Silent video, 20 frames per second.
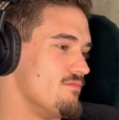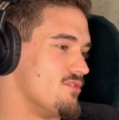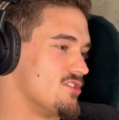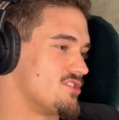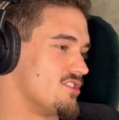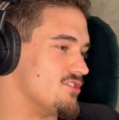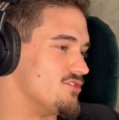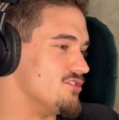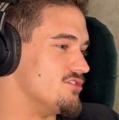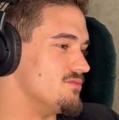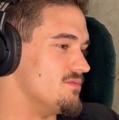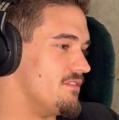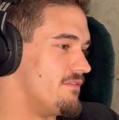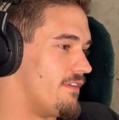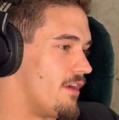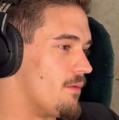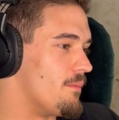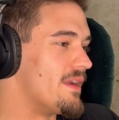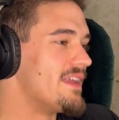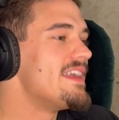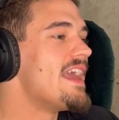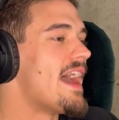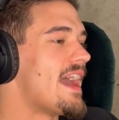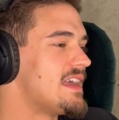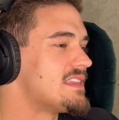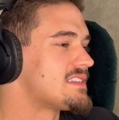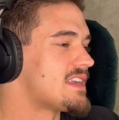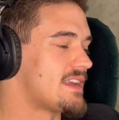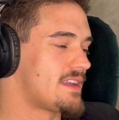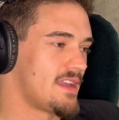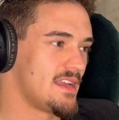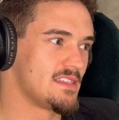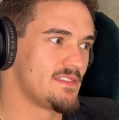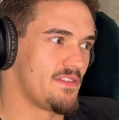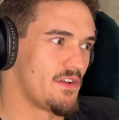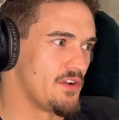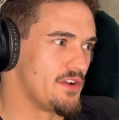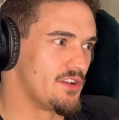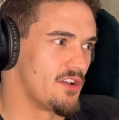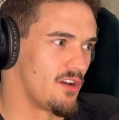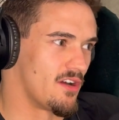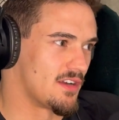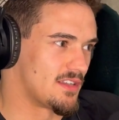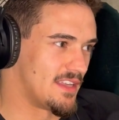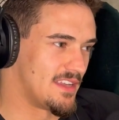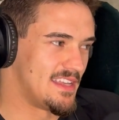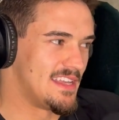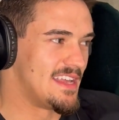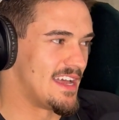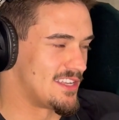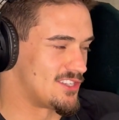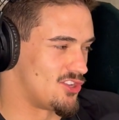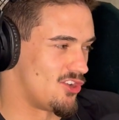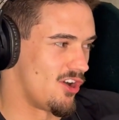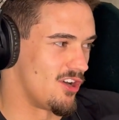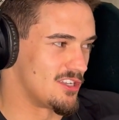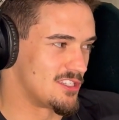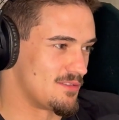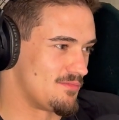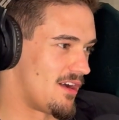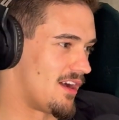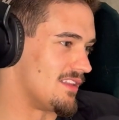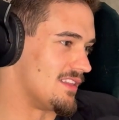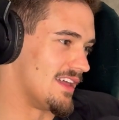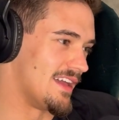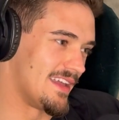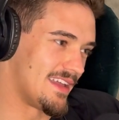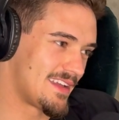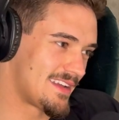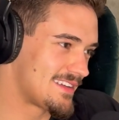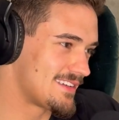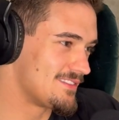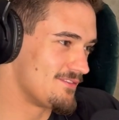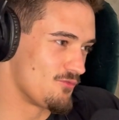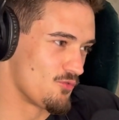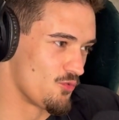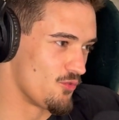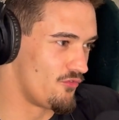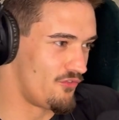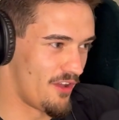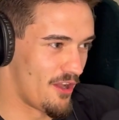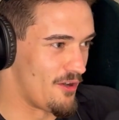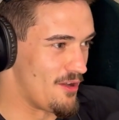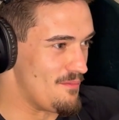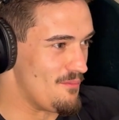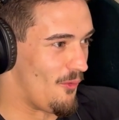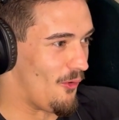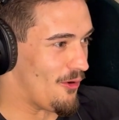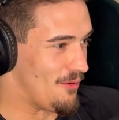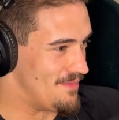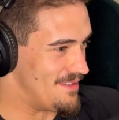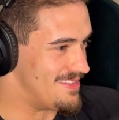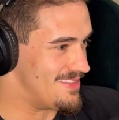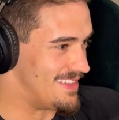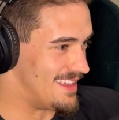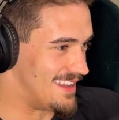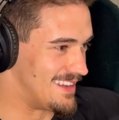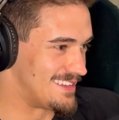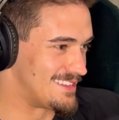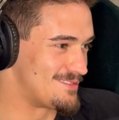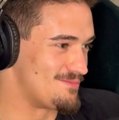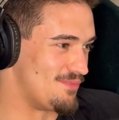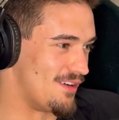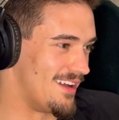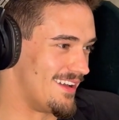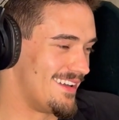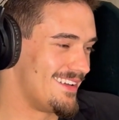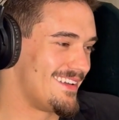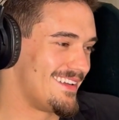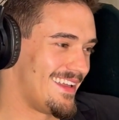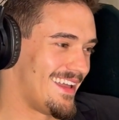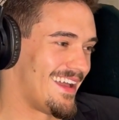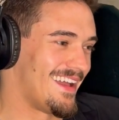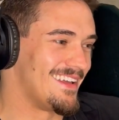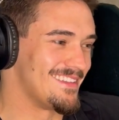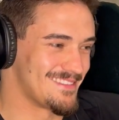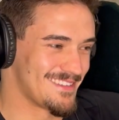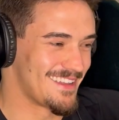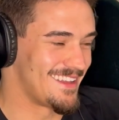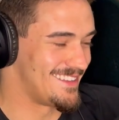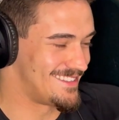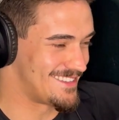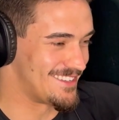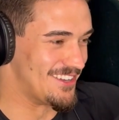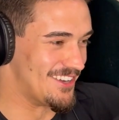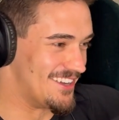much country, to be fair, but yeah, it's like it's very dark. Like he has songs about like very morbid things, but yeah, it's good.